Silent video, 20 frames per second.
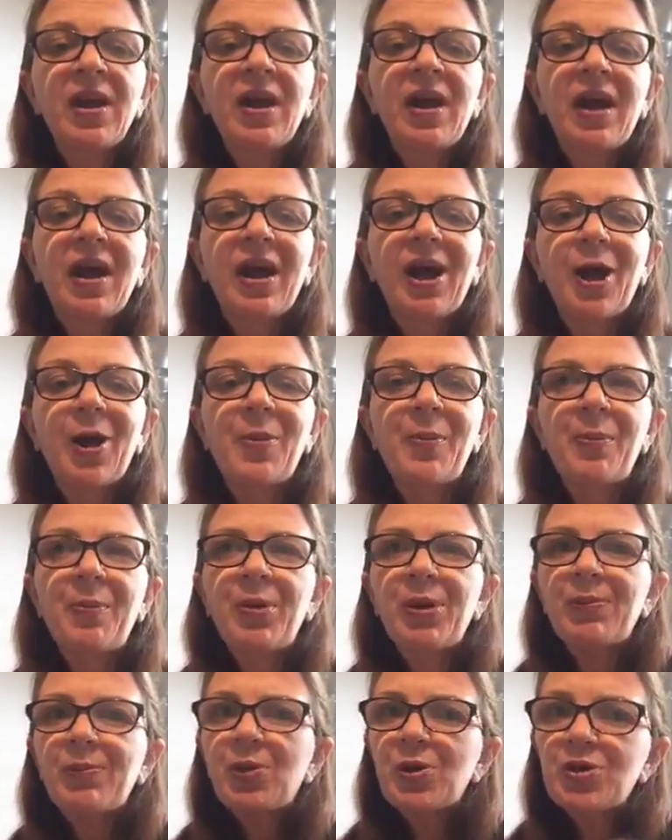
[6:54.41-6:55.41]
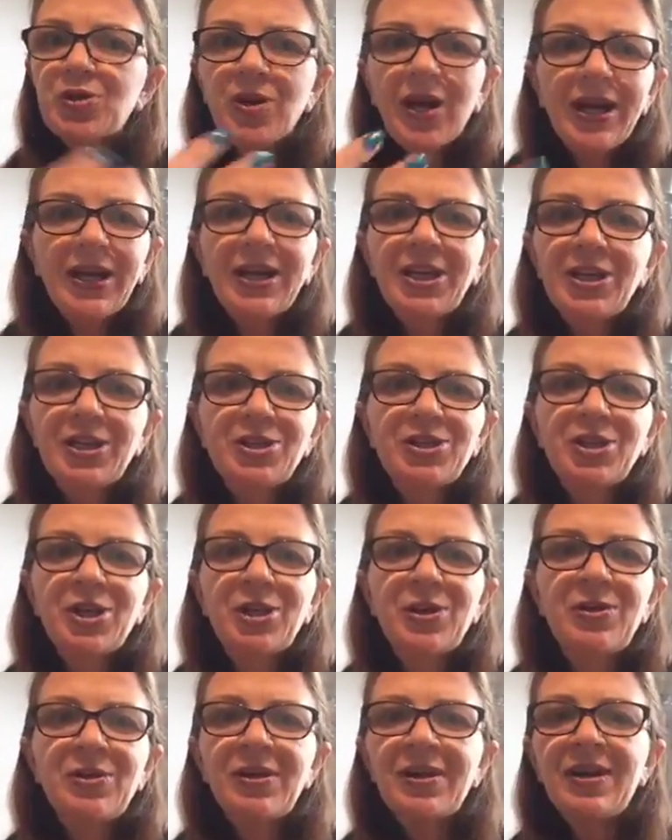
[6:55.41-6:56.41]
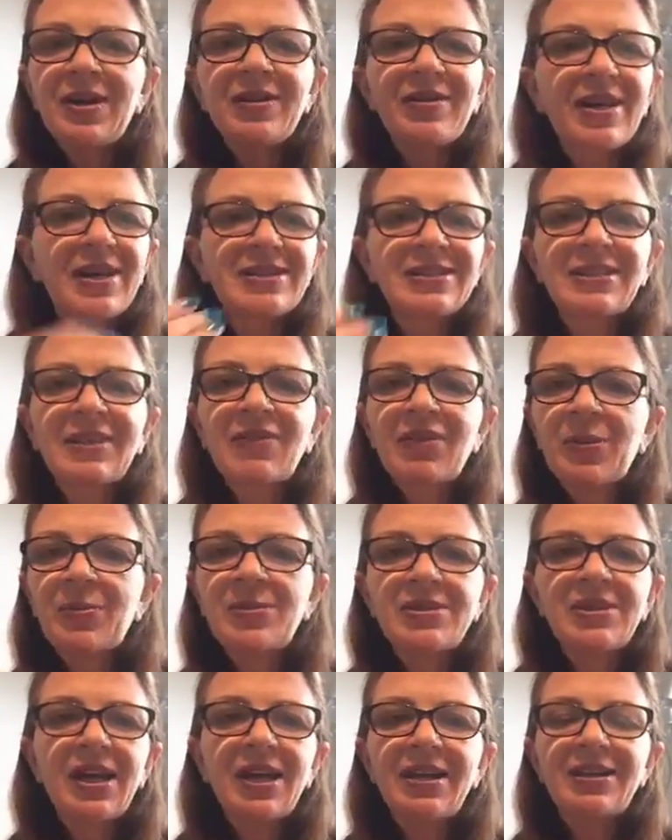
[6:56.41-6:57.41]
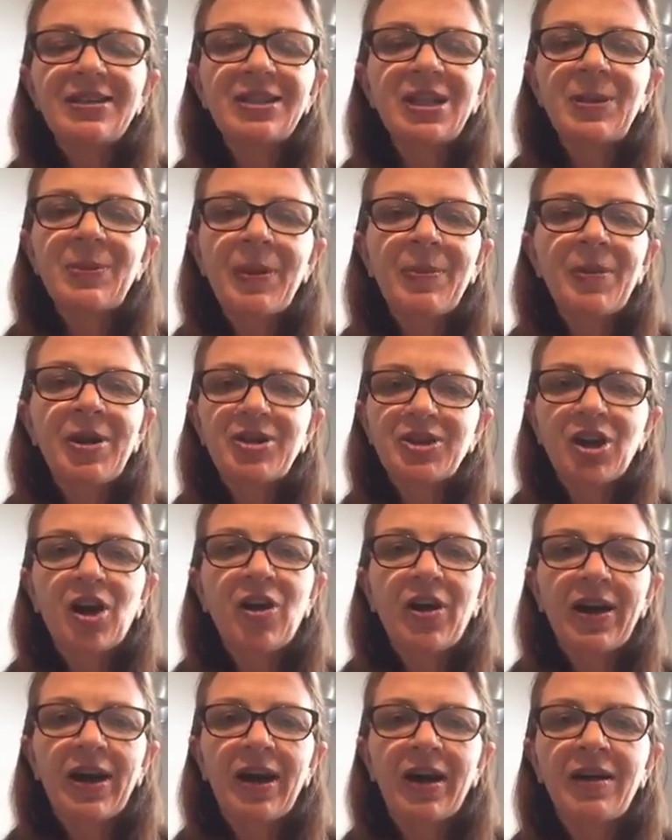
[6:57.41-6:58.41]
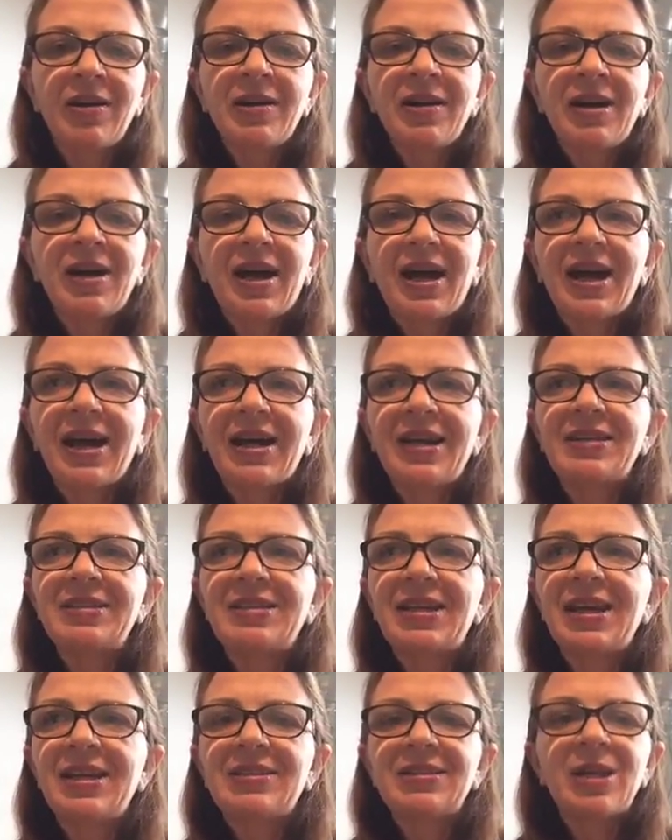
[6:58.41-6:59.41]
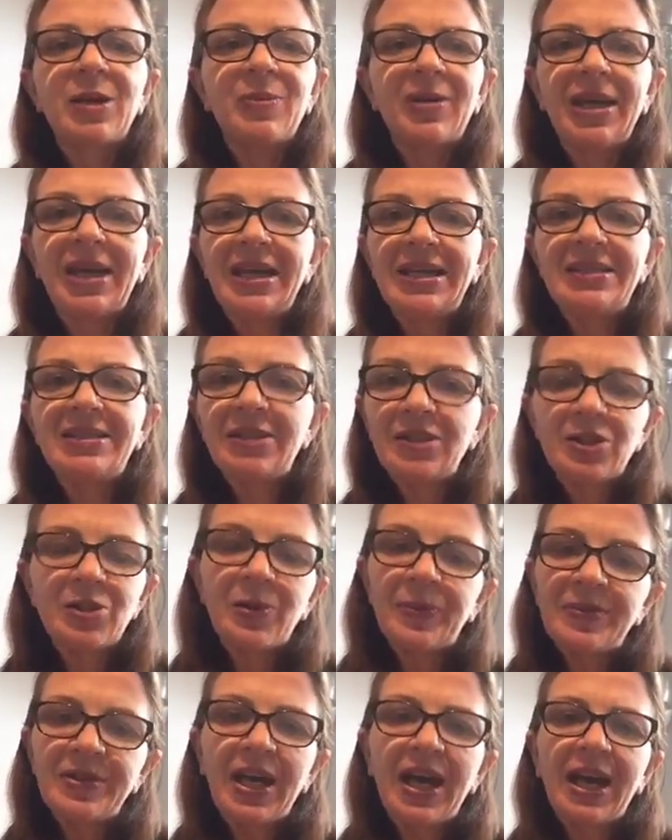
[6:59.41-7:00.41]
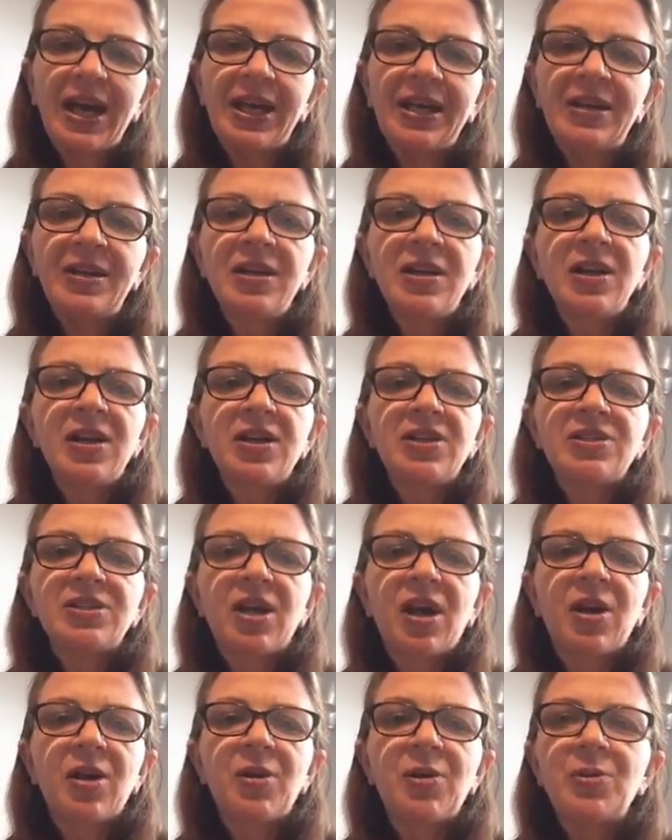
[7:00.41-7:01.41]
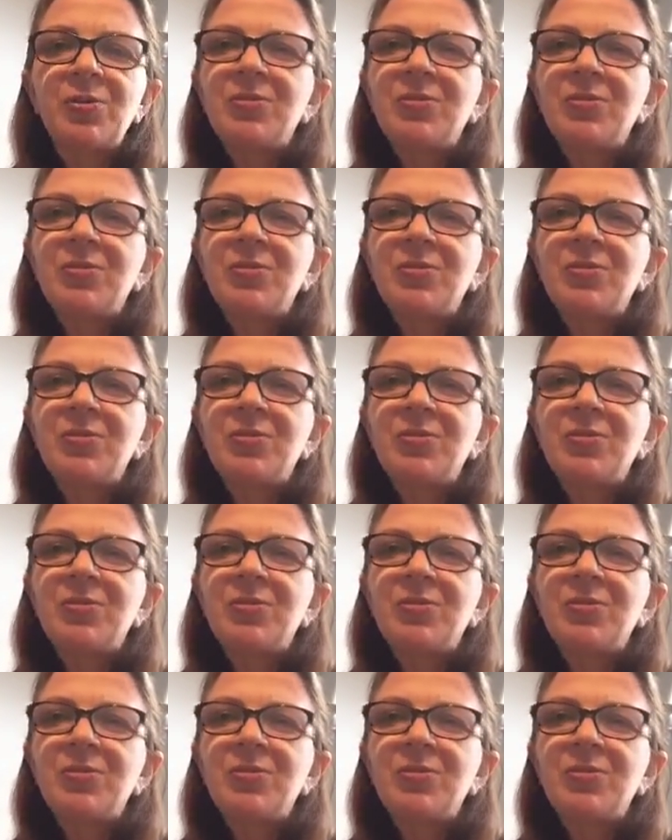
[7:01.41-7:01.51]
But the more training you do, that 70% is going to be much higher, and it's going to be easier to obtain. So,